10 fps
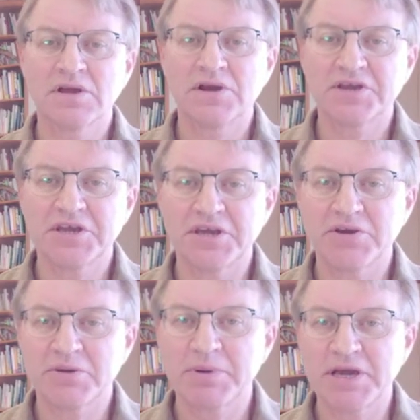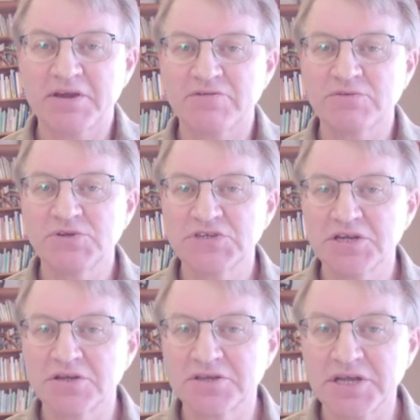Hi there, Eric Bakker from New
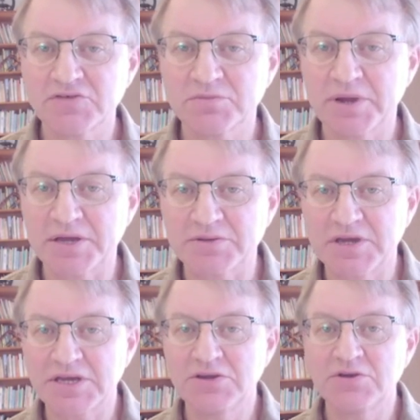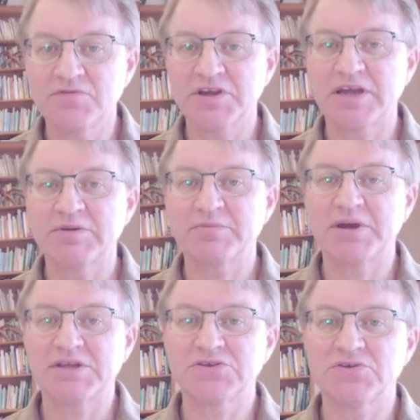Zealand, the naturopath. Thank you for coming
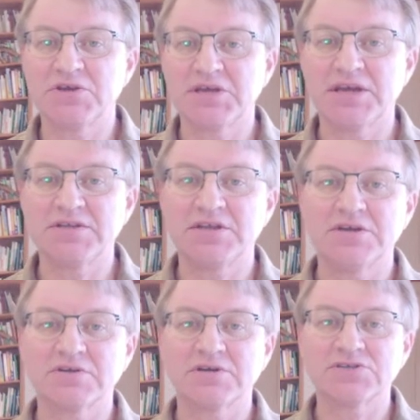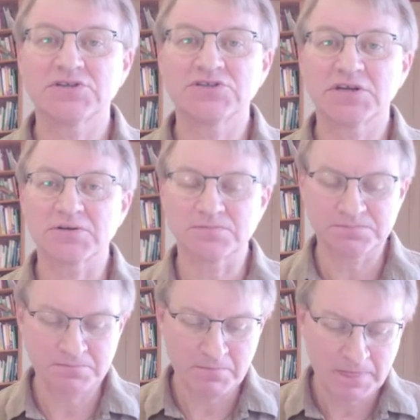back to the Candida Crusher channel.
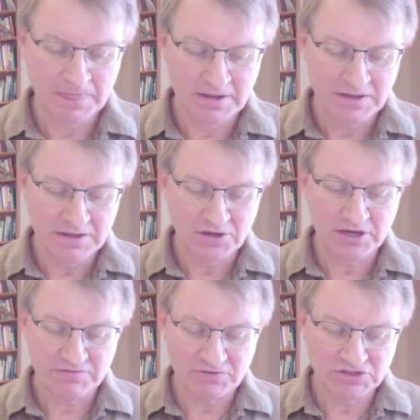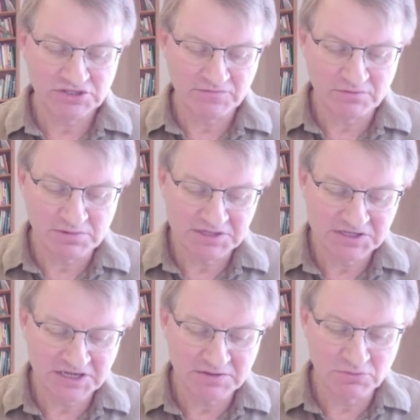I have a question from
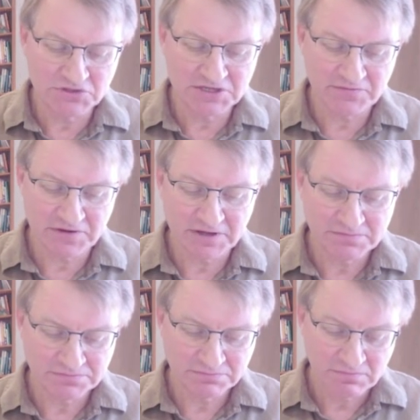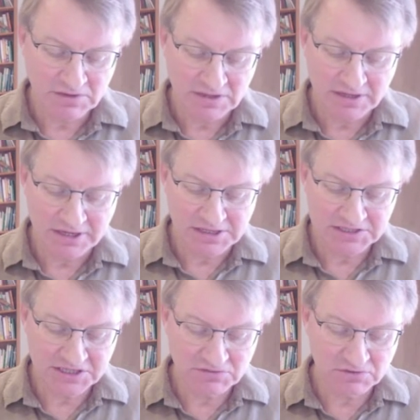Lisette Woosterfar, and
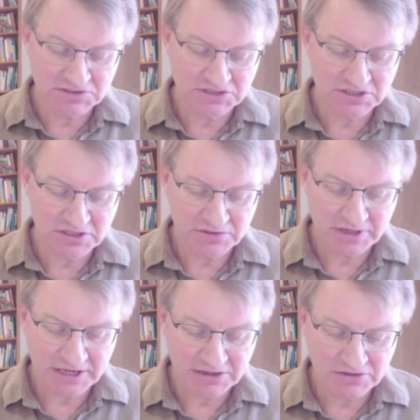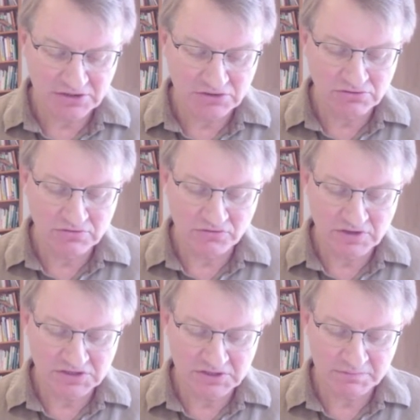Lisette wants to know, how do you
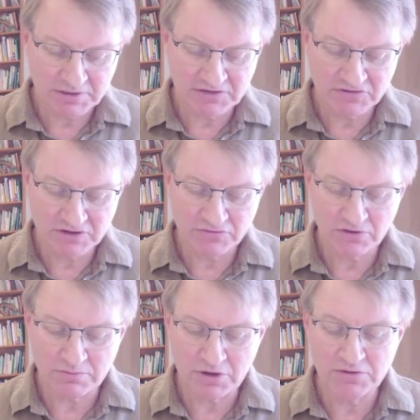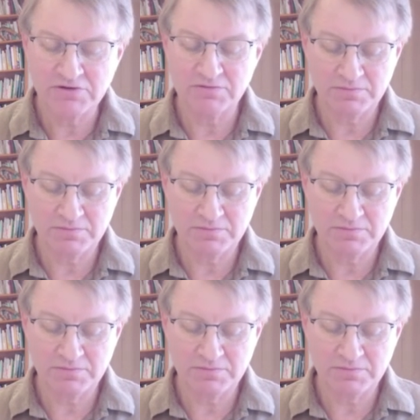treat pentatrichomonas,